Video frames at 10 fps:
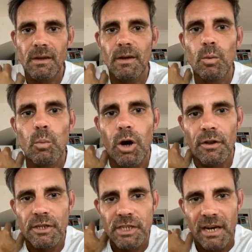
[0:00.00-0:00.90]
What are
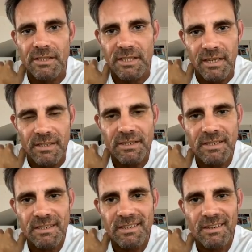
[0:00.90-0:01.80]
the
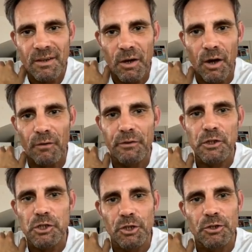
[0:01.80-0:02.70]
chances of the
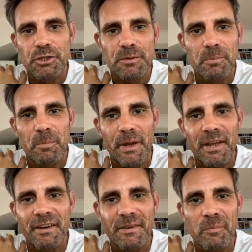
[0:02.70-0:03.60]
judge
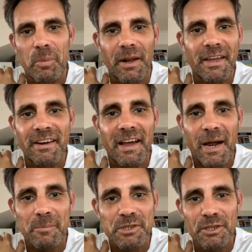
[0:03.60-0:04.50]
being plain
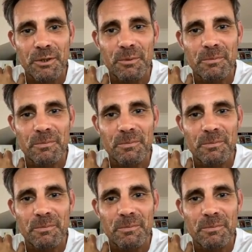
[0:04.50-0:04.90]
absolute